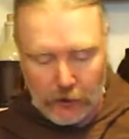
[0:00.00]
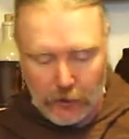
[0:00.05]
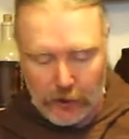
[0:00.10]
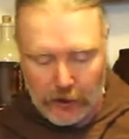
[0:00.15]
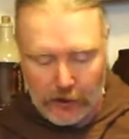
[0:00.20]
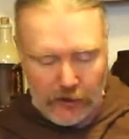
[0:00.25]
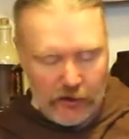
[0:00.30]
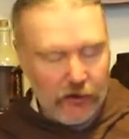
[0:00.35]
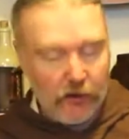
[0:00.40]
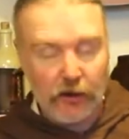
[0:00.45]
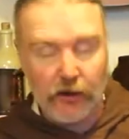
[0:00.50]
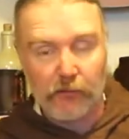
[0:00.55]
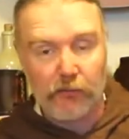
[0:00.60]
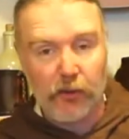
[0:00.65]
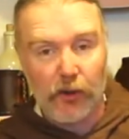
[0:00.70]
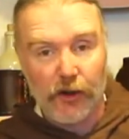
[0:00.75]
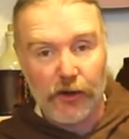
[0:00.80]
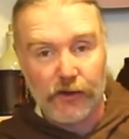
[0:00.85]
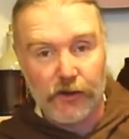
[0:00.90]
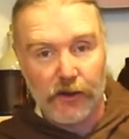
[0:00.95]
big. So you can
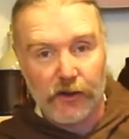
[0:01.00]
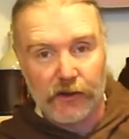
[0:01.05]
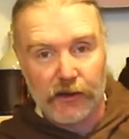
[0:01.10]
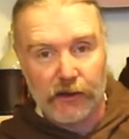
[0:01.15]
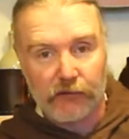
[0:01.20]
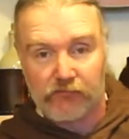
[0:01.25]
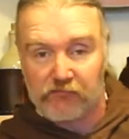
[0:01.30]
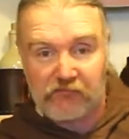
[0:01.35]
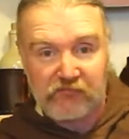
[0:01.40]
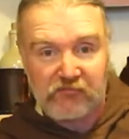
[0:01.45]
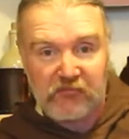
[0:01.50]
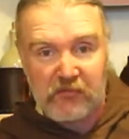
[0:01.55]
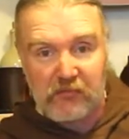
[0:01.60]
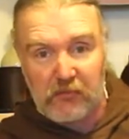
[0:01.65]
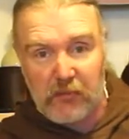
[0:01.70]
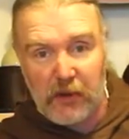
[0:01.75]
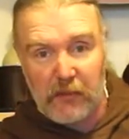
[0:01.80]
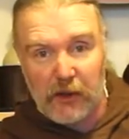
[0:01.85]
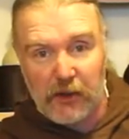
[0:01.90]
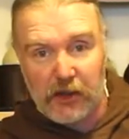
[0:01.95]
process it
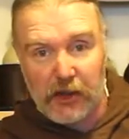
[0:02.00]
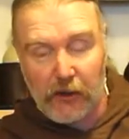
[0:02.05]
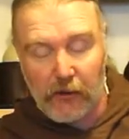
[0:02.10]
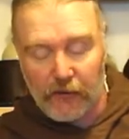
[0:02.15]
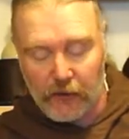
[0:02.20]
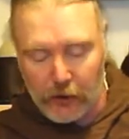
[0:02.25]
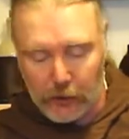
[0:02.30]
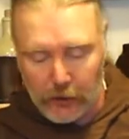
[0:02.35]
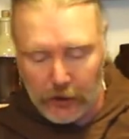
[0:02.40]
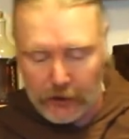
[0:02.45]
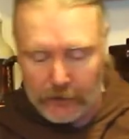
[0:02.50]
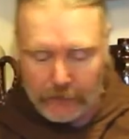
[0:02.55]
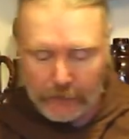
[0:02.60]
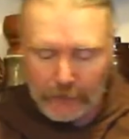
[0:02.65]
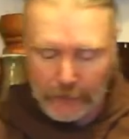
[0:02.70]
pretty much however you want.